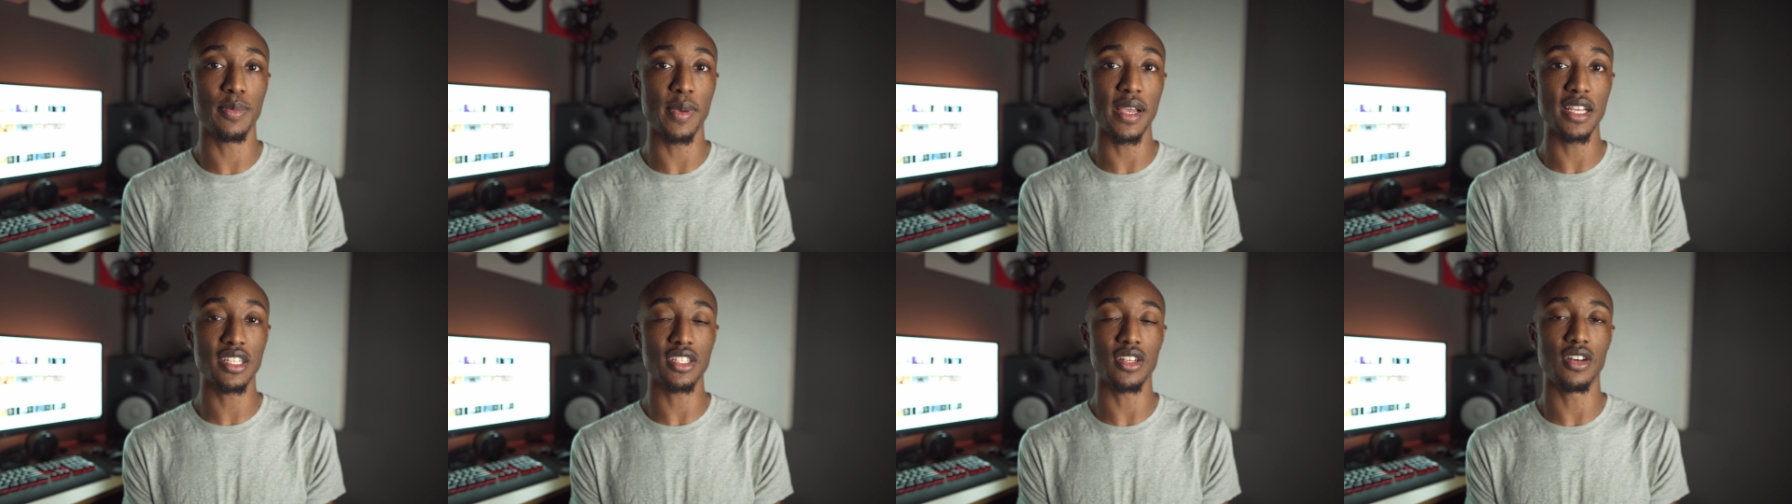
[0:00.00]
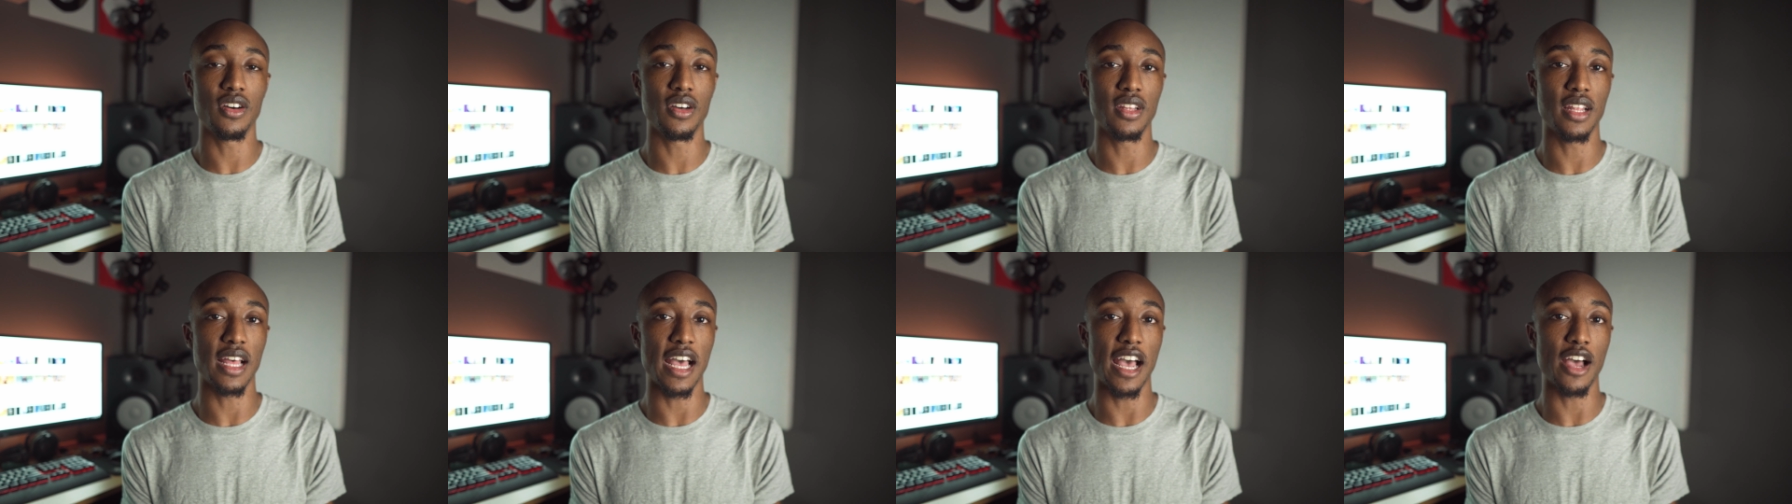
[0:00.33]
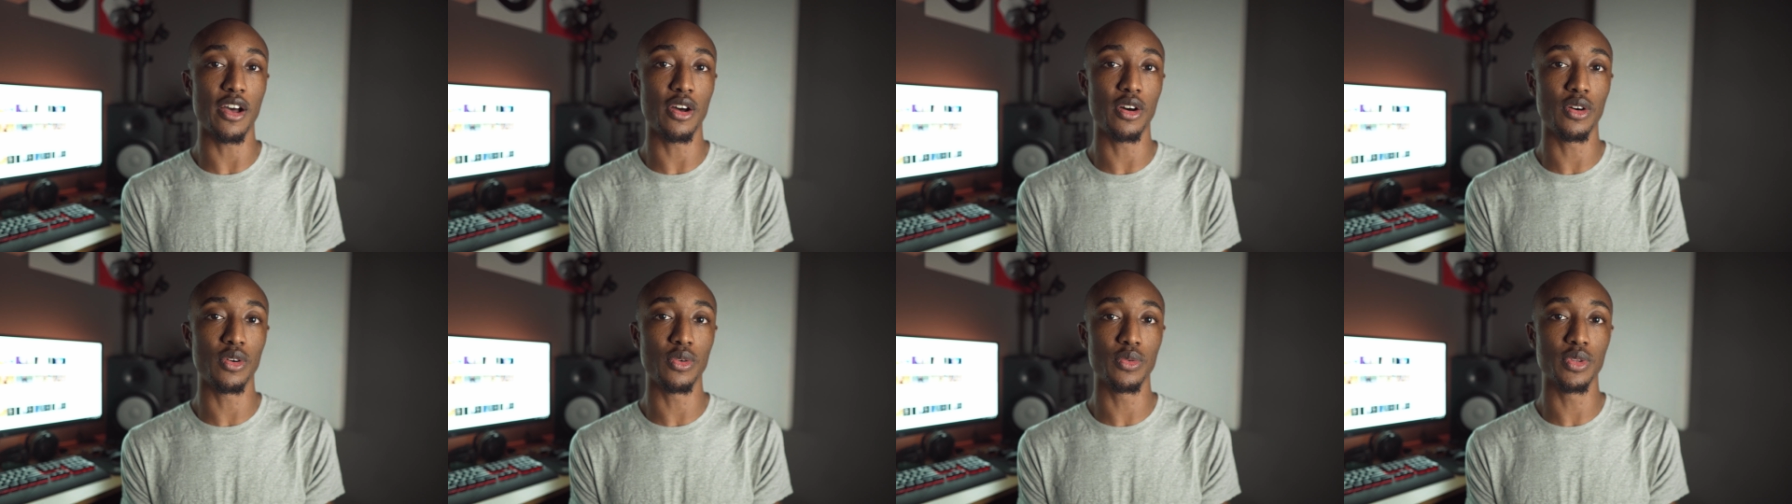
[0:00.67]
based on
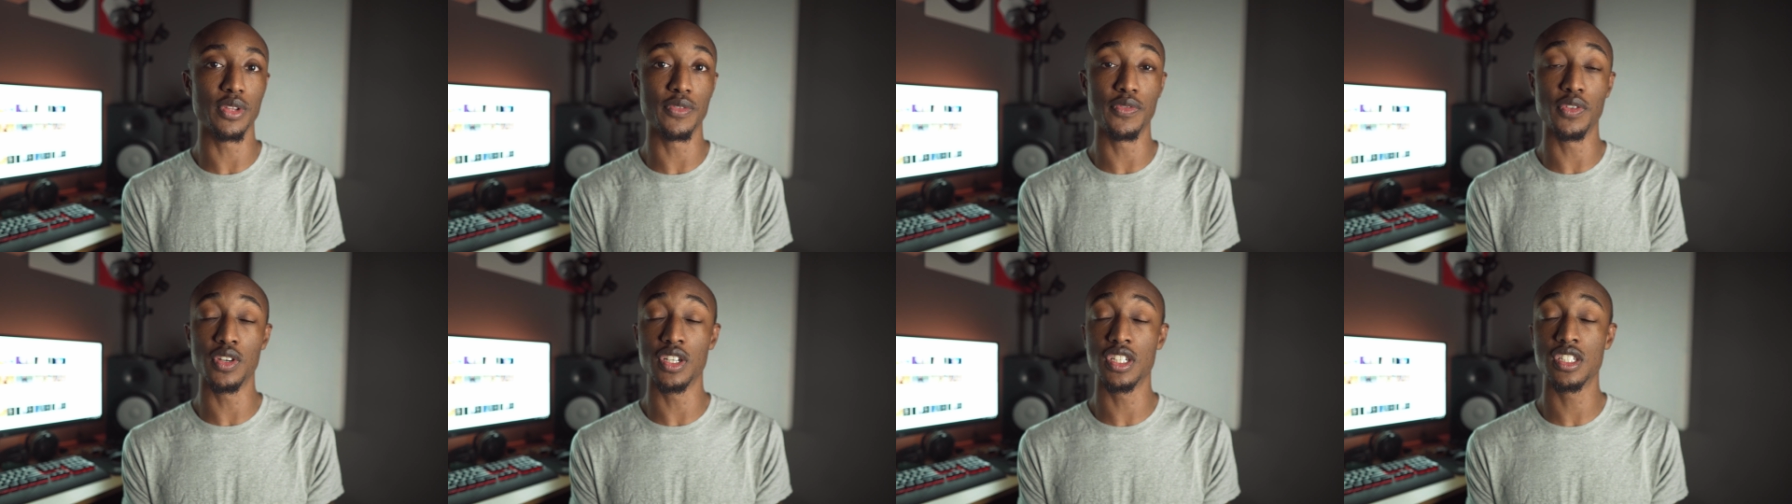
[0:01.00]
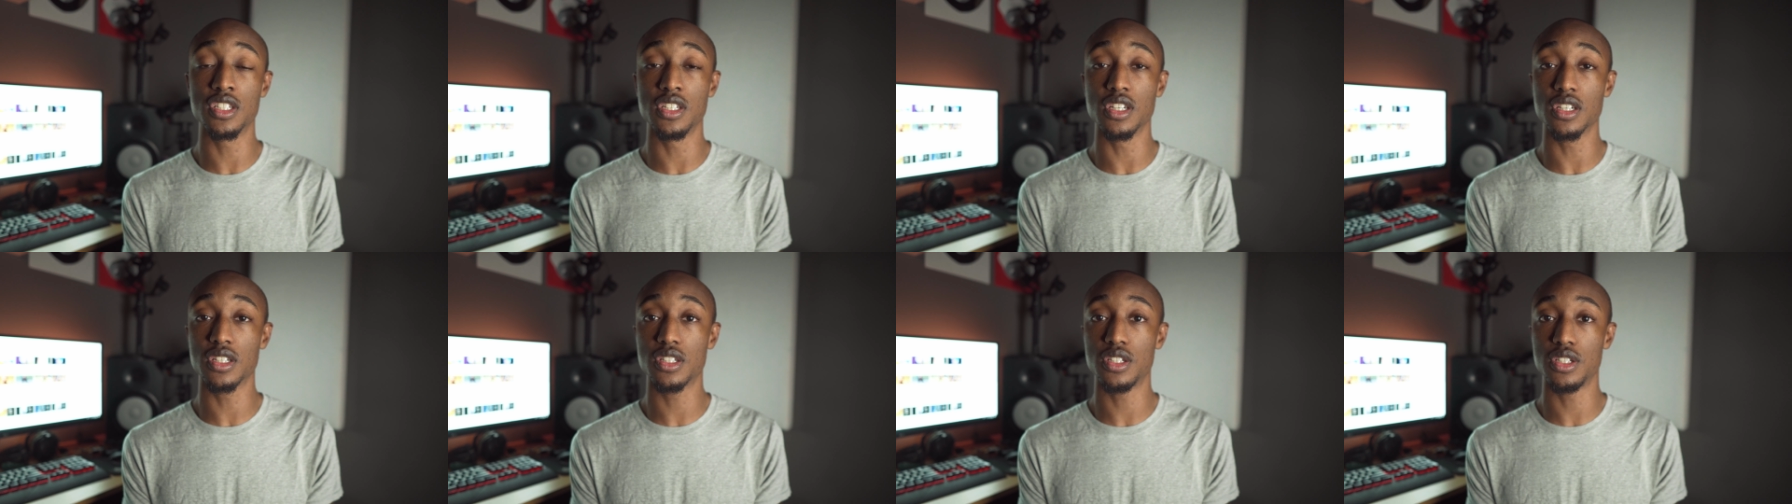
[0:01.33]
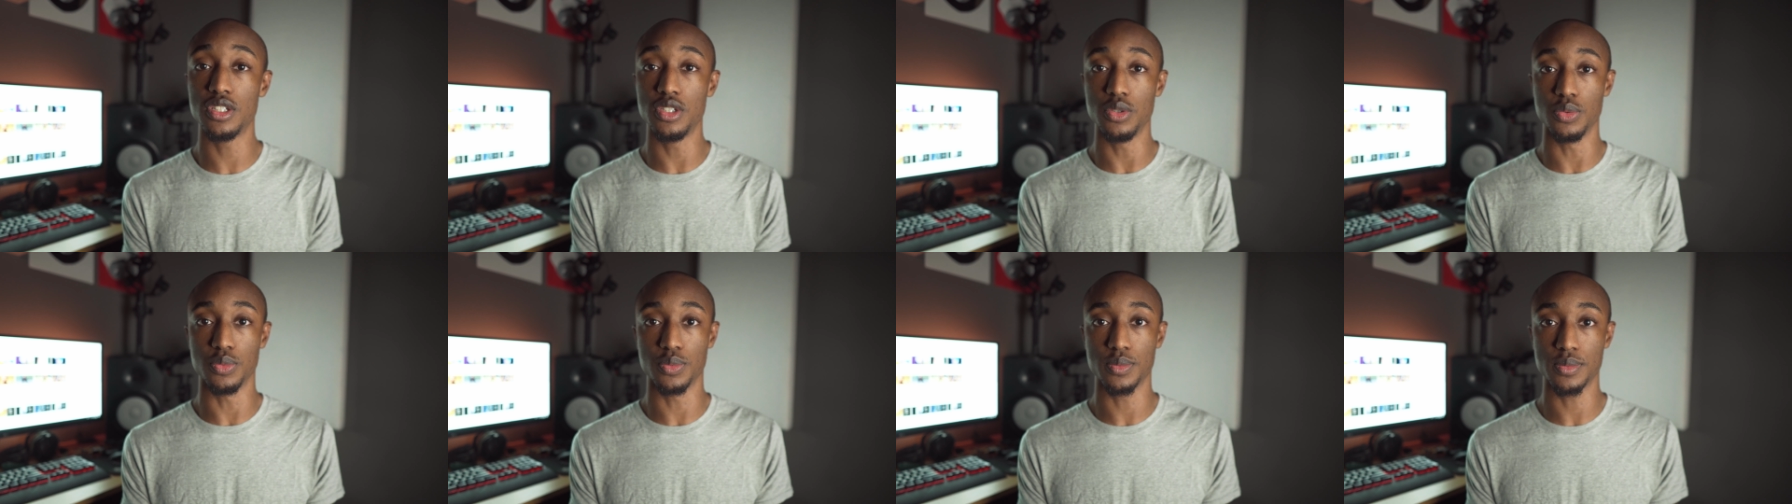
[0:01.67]
how the footage looked
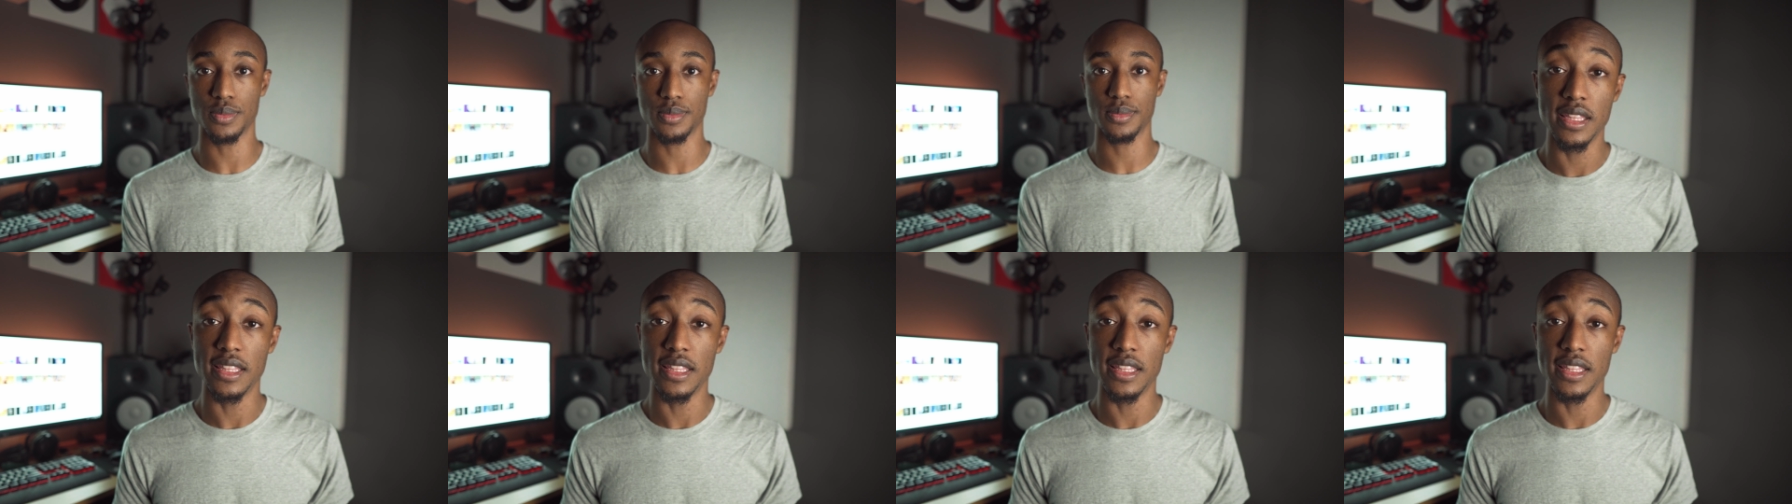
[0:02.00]
to you.